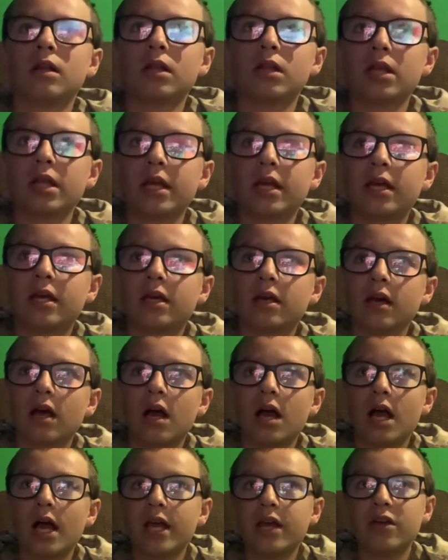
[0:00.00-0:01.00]
like
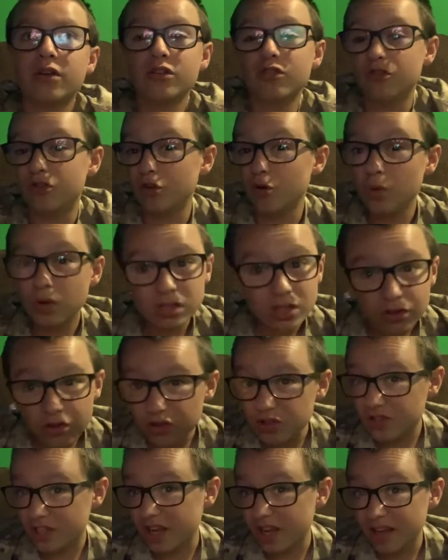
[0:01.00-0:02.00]
I could do another
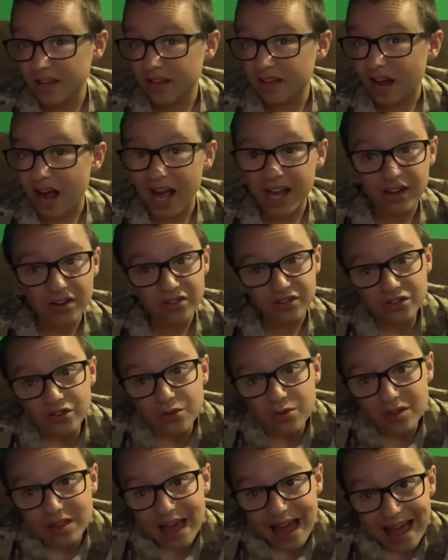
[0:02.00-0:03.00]
skit. I could
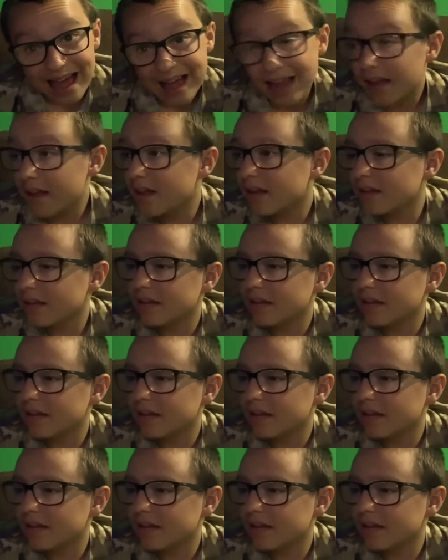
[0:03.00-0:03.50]
do that.